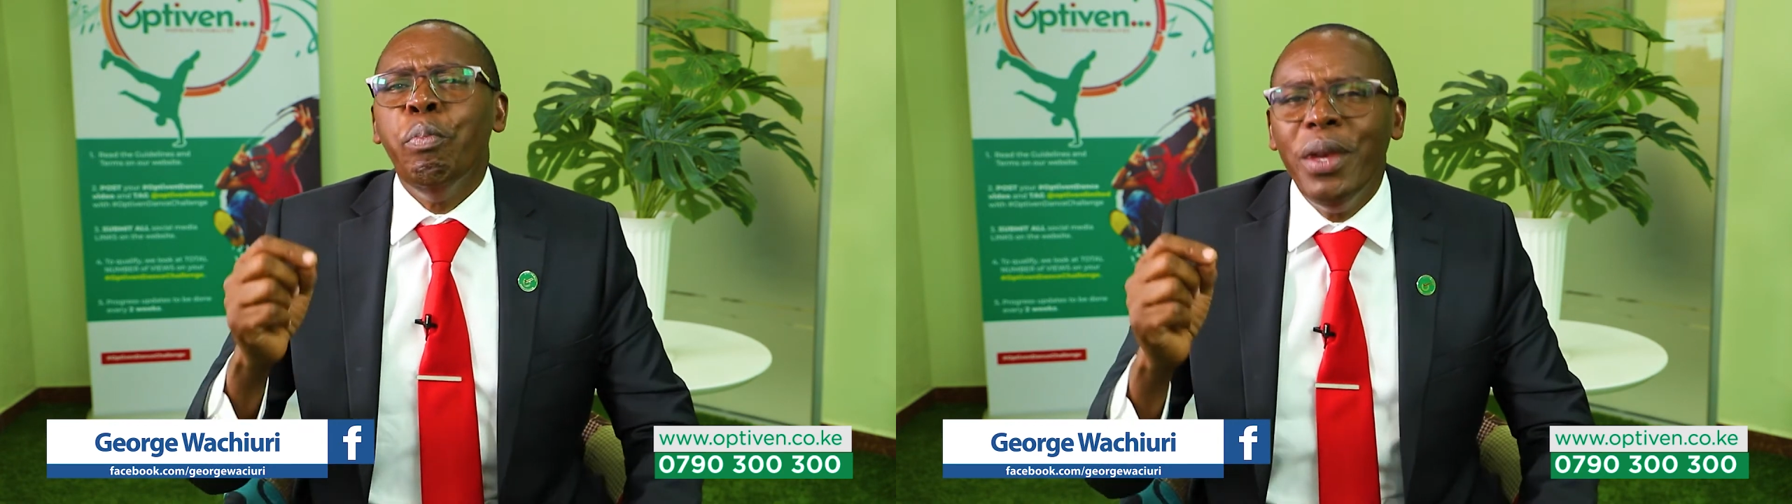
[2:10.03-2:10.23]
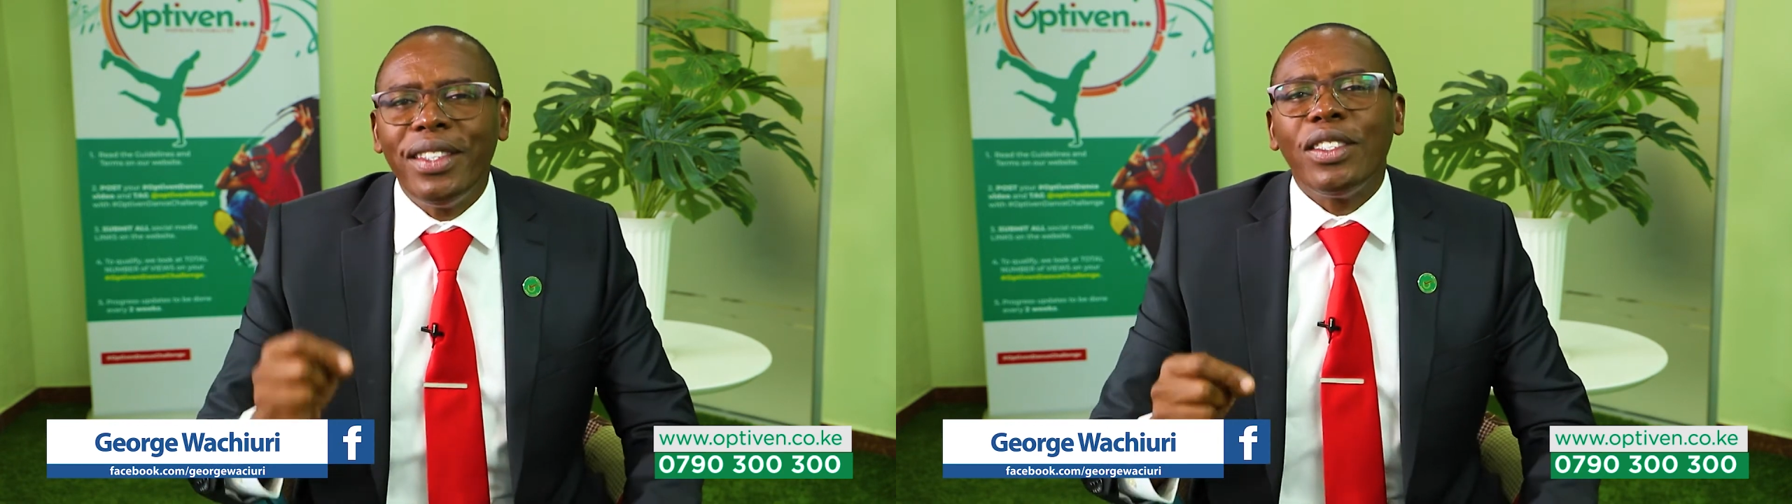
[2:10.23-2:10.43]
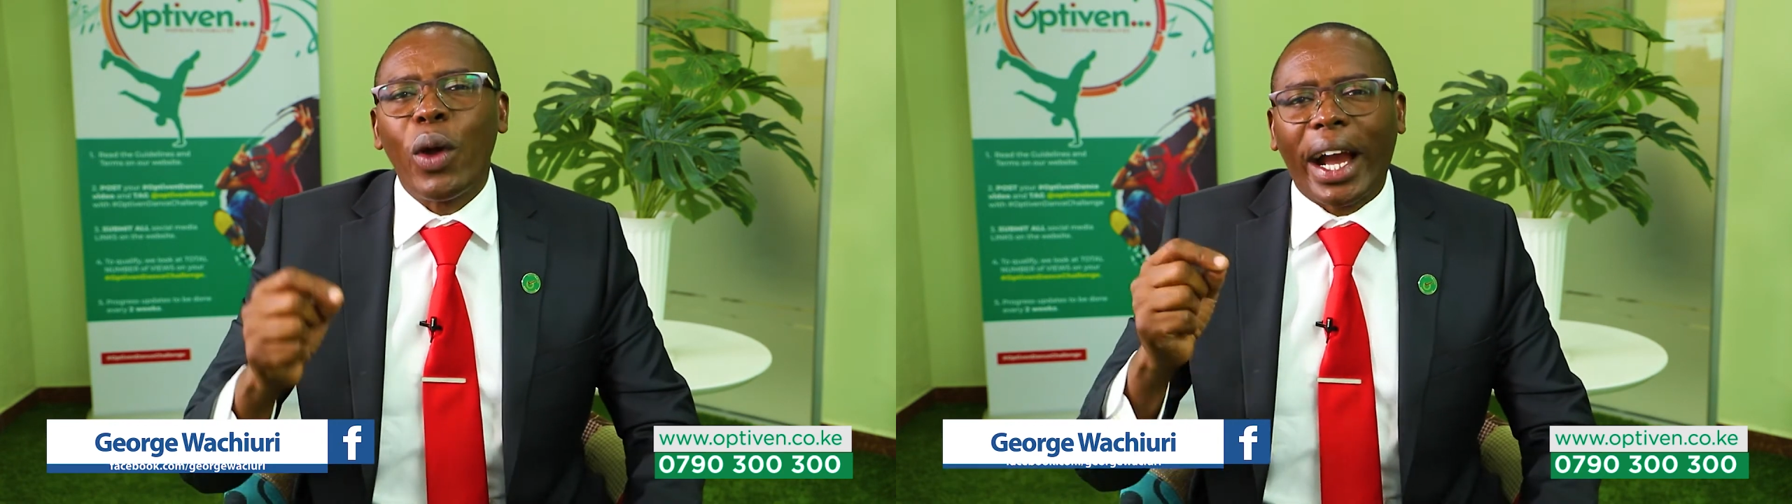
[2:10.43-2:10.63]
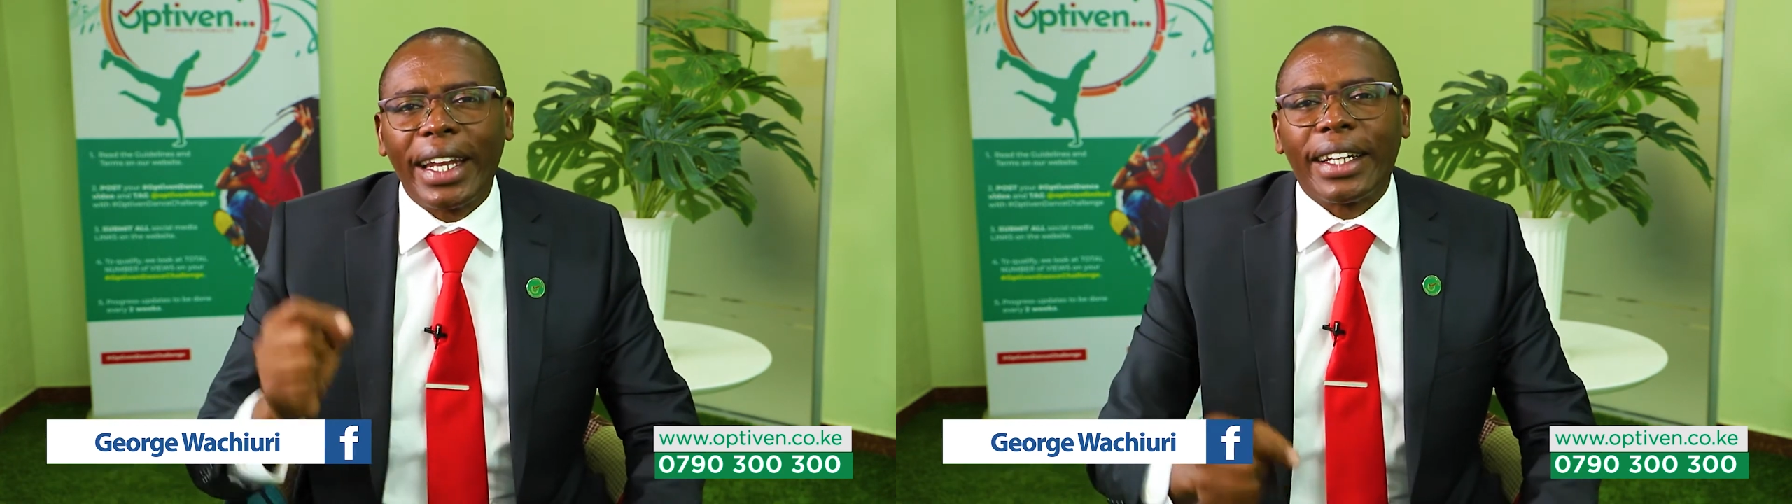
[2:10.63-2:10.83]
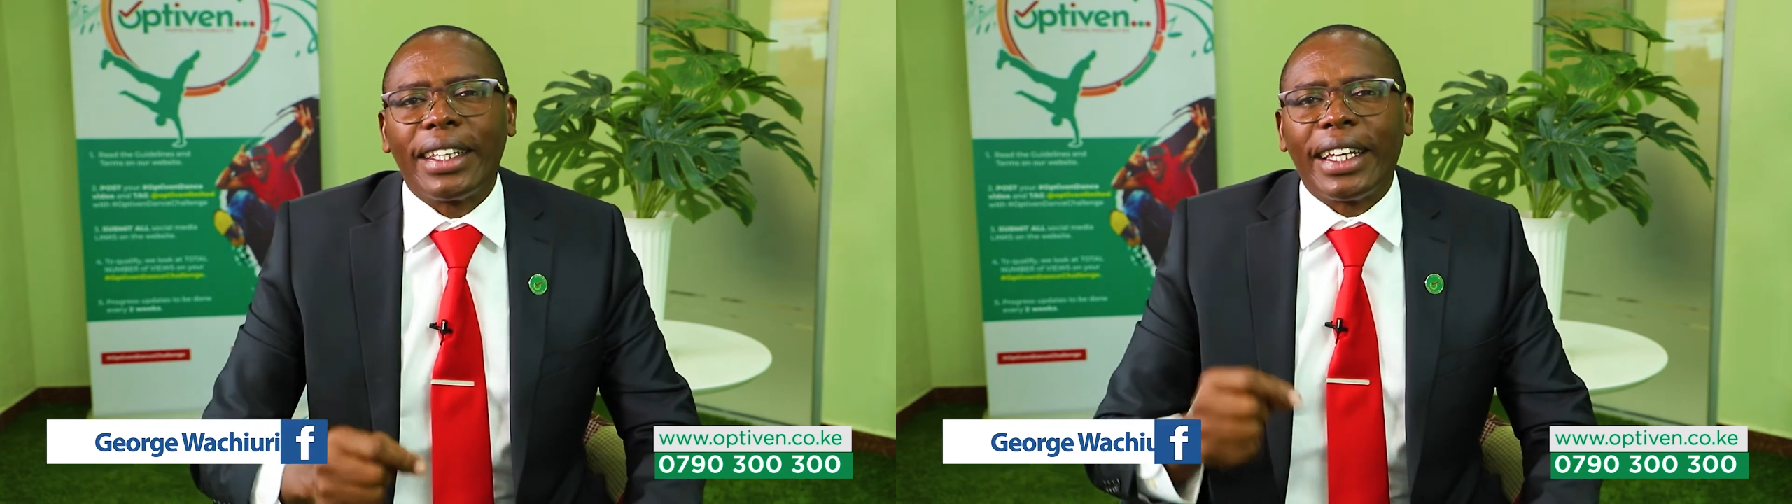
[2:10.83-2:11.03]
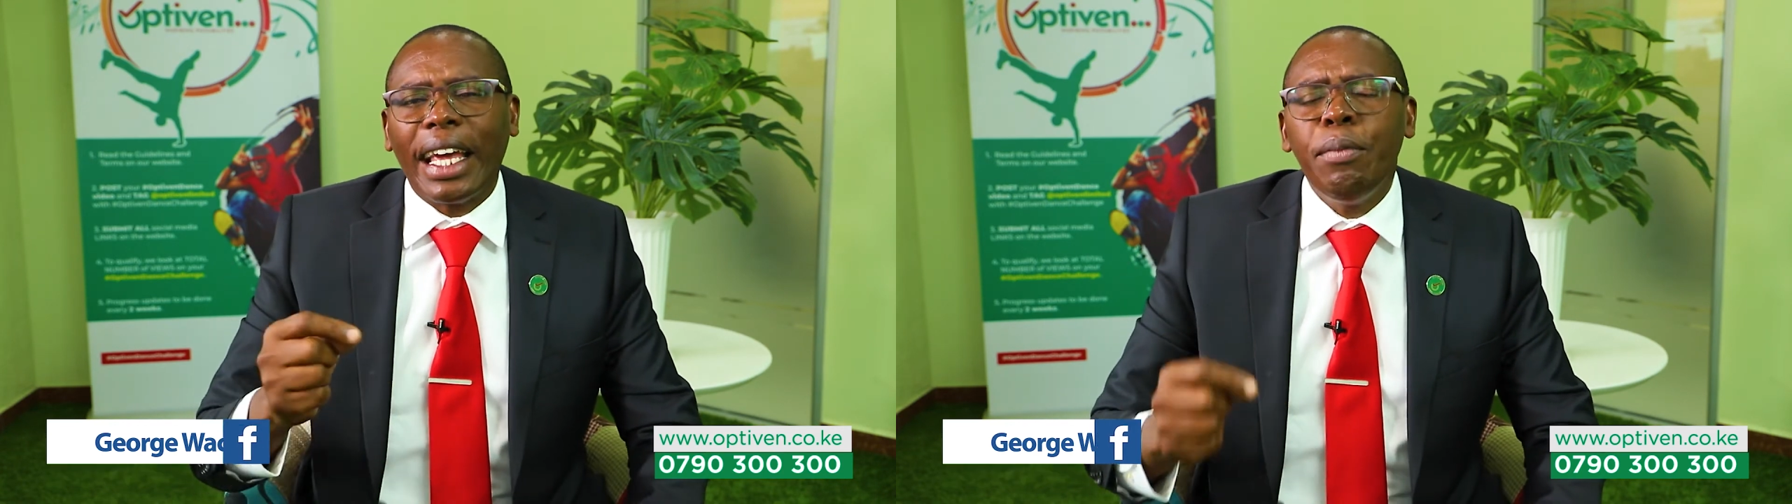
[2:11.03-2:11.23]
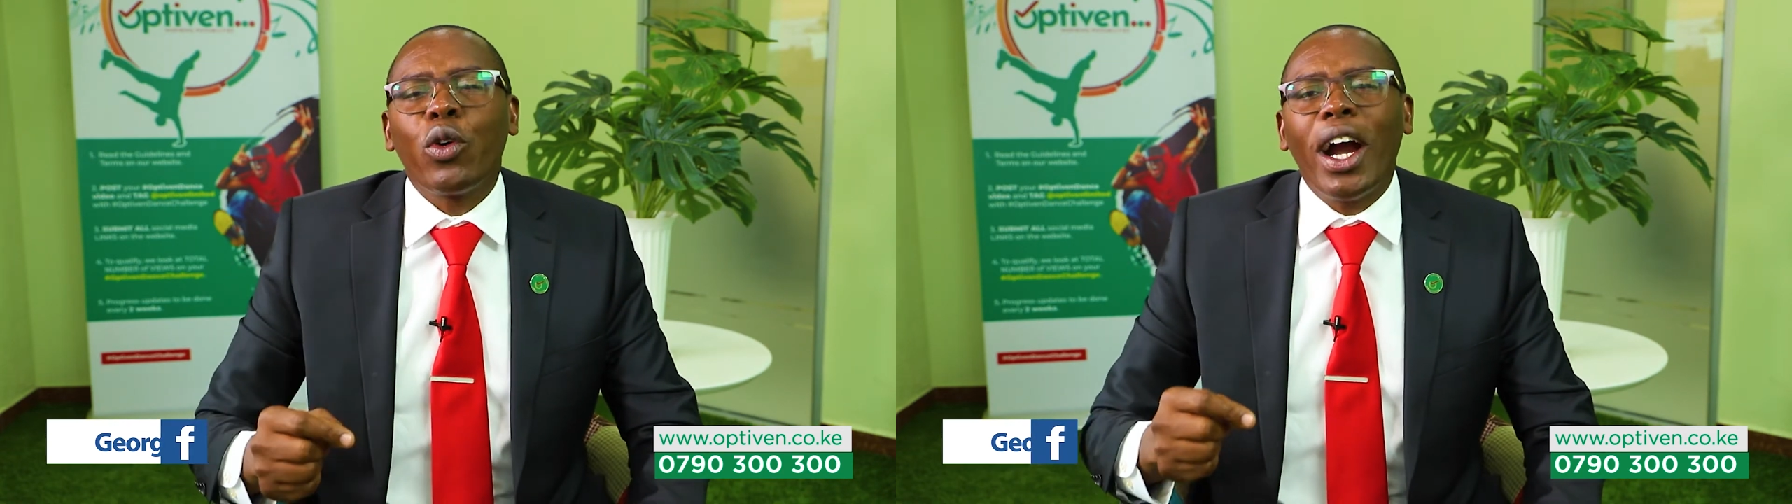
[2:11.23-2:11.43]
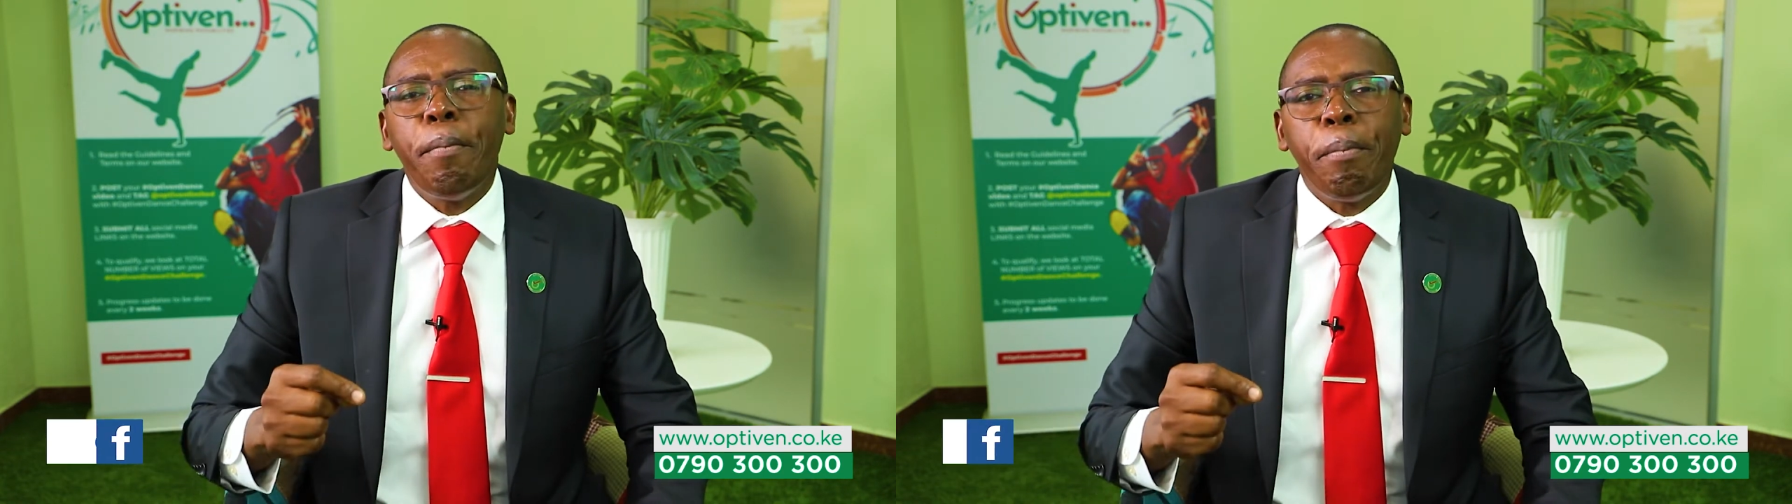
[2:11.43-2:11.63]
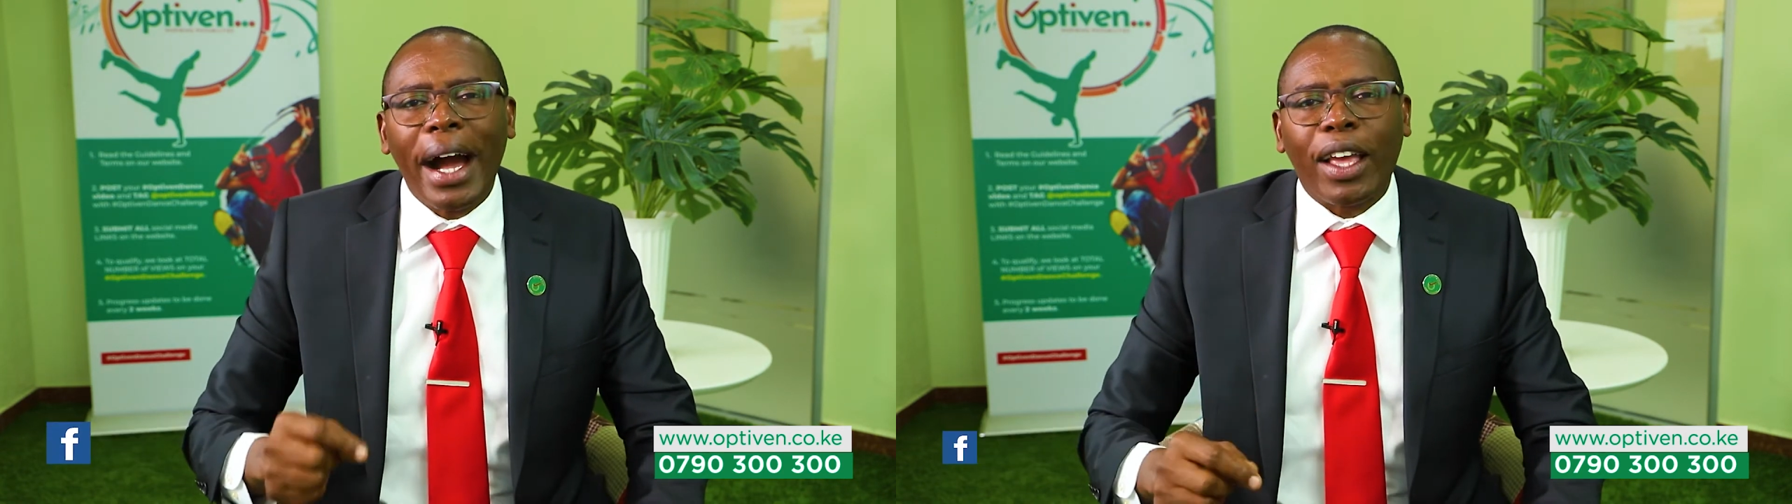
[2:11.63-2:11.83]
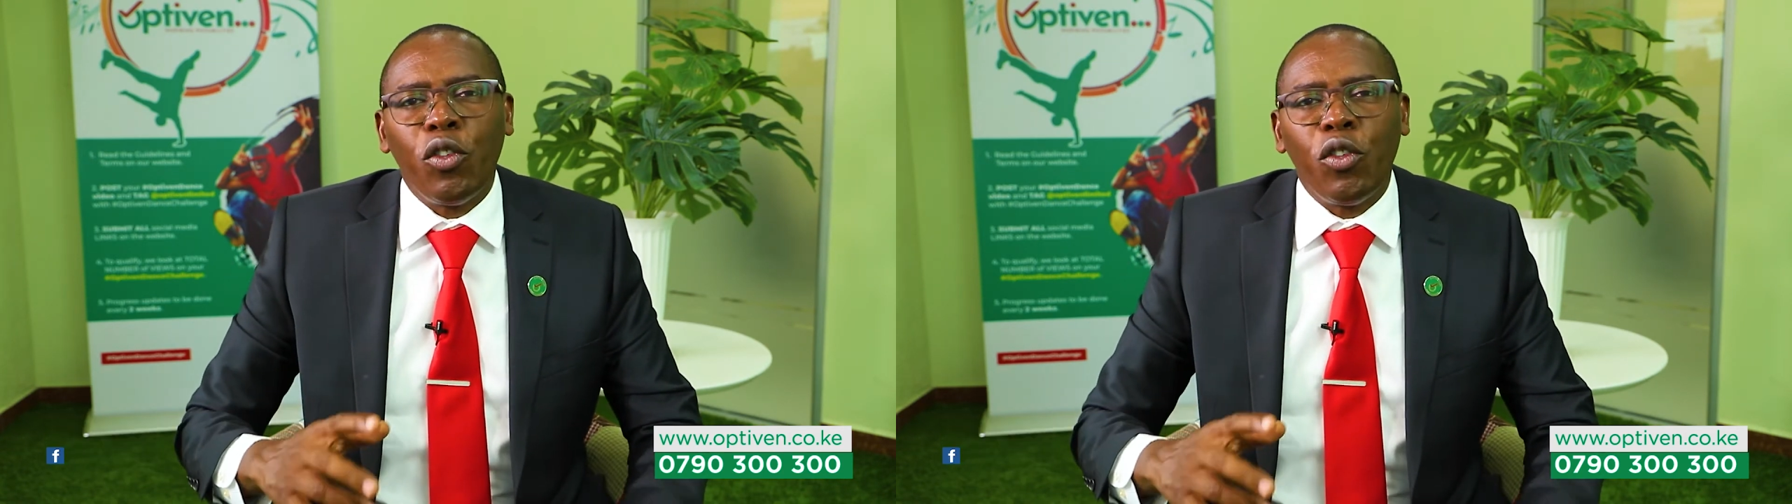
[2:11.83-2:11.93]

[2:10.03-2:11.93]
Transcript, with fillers: miss your country. The time you come back,